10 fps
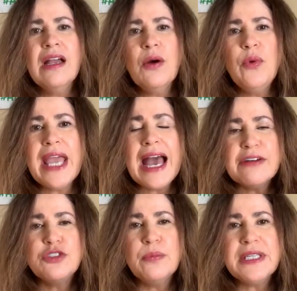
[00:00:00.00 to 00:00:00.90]
We
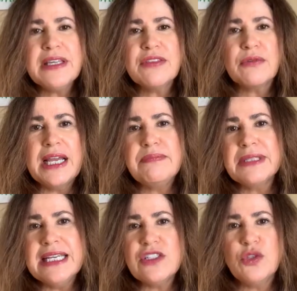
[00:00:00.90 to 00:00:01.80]
have to be in the right
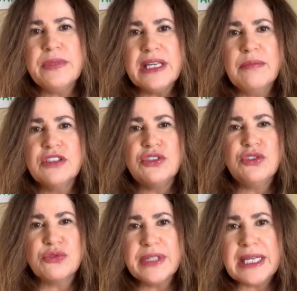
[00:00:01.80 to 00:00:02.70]
place to be able to
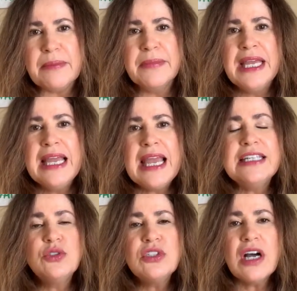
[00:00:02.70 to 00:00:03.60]
dream
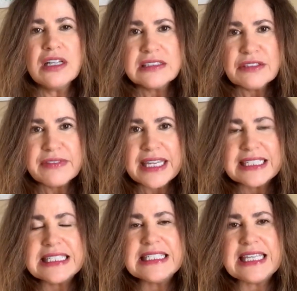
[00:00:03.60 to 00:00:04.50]
and to cultivate
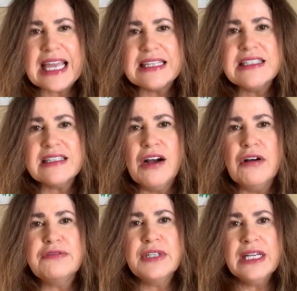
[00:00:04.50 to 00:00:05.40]
a stance
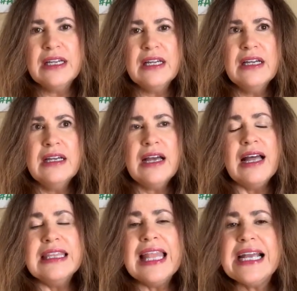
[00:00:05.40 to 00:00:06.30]
of
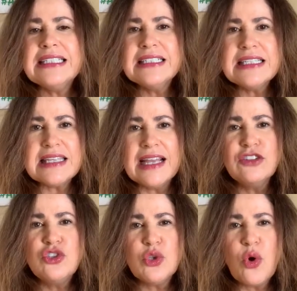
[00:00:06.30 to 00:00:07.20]
lightness
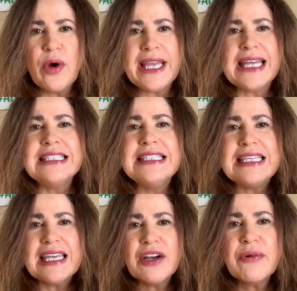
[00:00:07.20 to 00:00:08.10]
and joy and
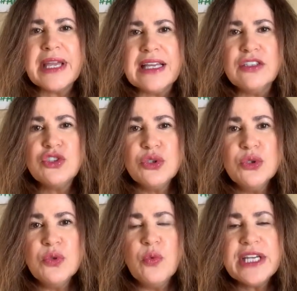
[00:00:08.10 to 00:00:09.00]
daring
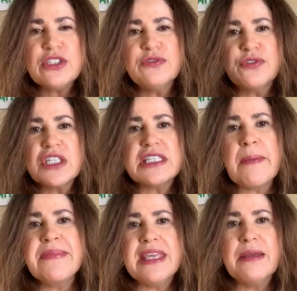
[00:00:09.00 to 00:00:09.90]
to wish for
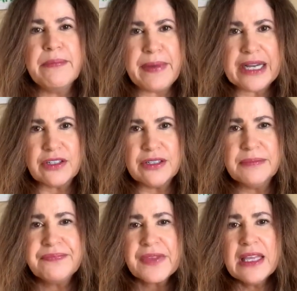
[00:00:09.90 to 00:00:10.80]
something better.
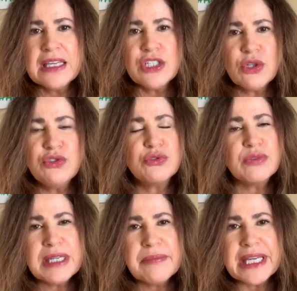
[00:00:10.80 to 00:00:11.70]
So
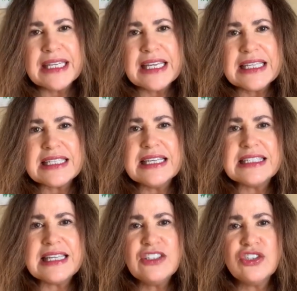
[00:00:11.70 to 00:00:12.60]
dreaming is
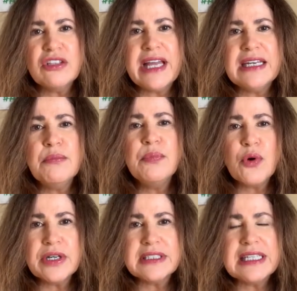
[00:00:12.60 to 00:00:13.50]
essential and
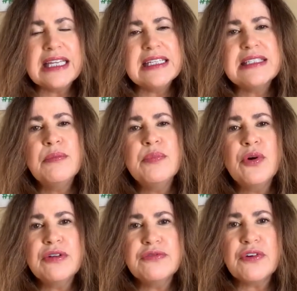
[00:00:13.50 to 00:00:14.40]
important, and it's
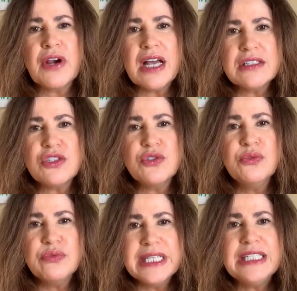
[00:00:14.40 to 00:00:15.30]
important for us to
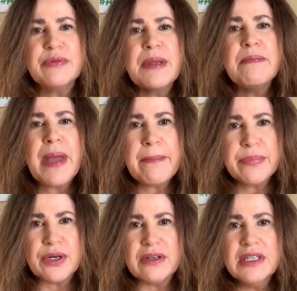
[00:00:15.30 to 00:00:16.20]
really
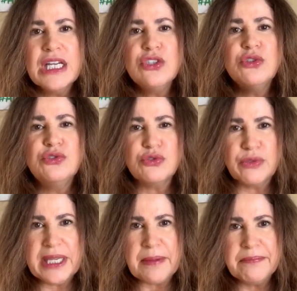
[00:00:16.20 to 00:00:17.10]
remember to
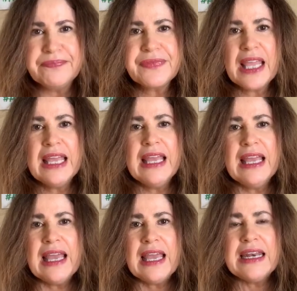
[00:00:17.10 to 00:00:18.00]
dream.
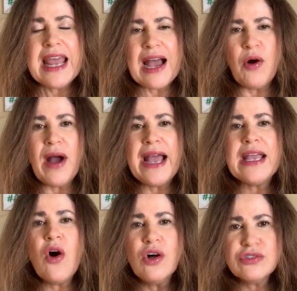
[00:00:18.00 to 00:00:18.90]
Now, I
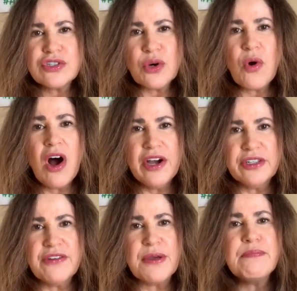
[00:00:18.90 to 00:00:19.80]
also
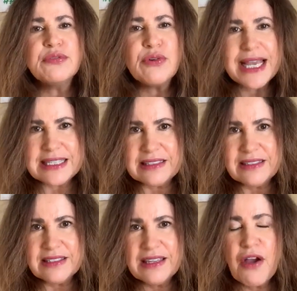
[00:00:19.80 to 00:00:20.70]
honor the
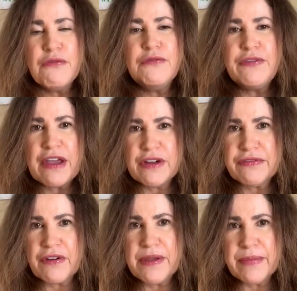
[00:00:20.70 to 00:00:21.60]
present very,
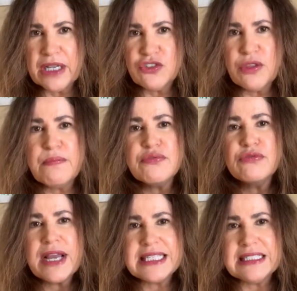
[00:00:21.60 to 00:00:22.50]
very much, the
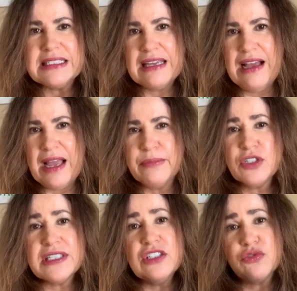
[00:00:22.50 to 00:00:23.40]
present time,
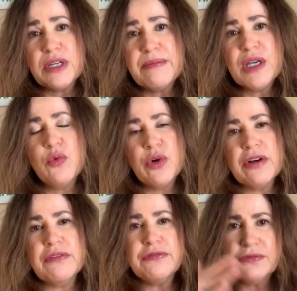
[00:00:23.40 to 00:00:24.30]
because in dreaming,
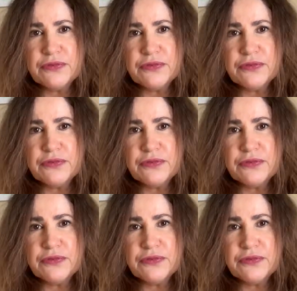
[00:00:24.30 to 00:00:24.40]
we're